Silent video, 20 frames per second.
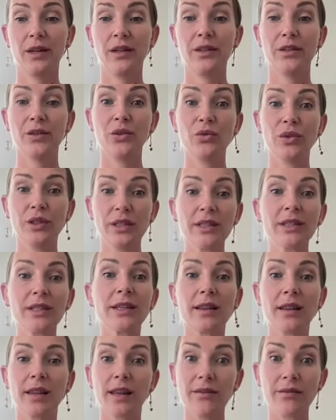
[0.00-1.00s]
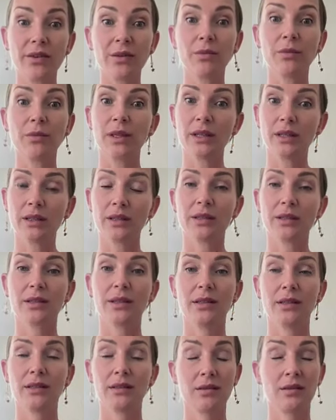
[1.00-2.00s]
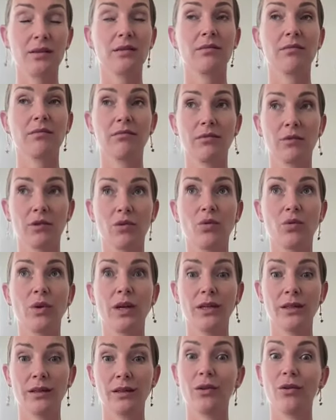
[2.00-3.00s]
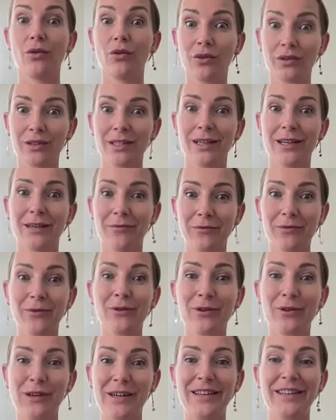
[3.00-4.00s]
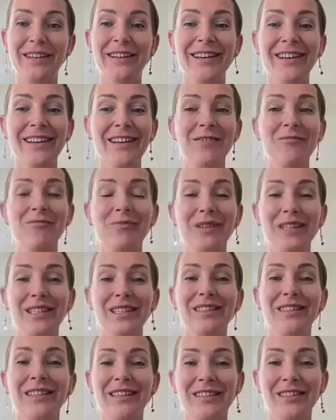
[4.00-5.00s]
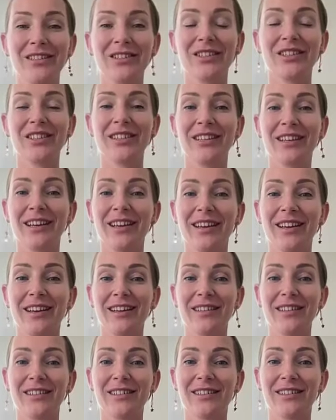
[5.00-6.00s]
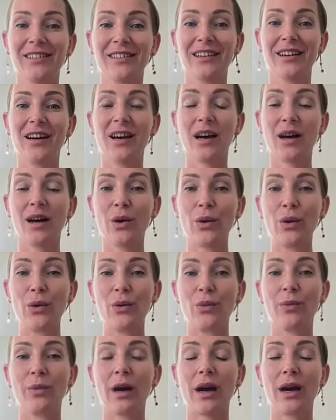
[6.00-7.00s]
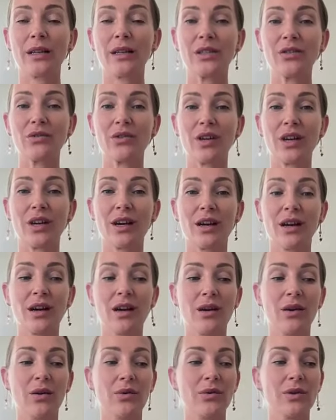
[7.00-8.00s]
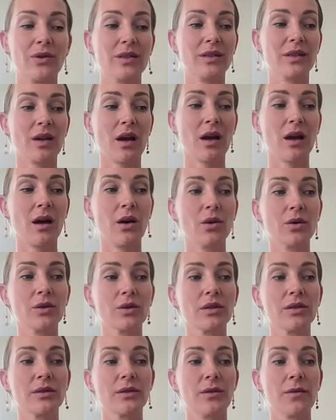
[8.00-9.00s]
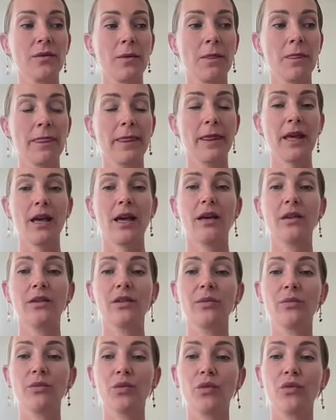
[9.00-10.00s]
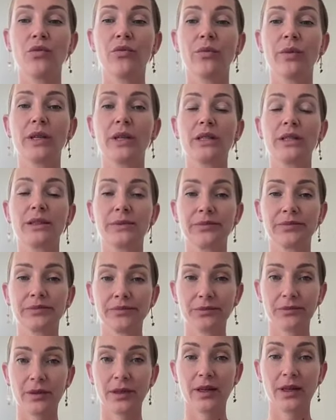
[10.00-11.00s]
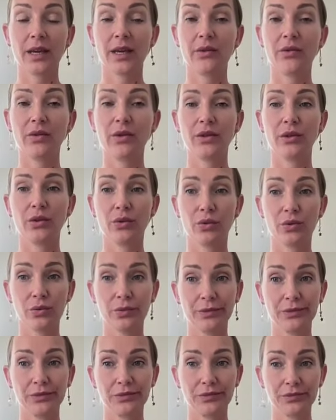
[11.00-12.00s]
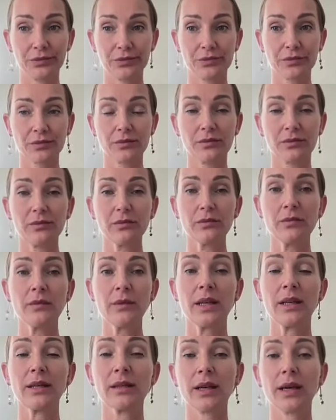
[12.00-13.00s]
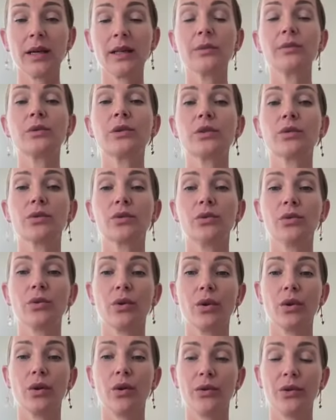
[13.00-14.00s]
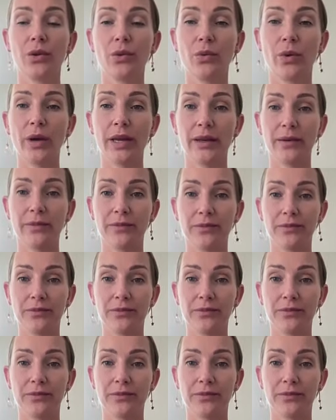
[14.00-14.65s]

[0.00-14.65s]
you did 11 minutes. It's quite long time for meditation, and how mantra, how the sound and the movement carried you and helped you on the way.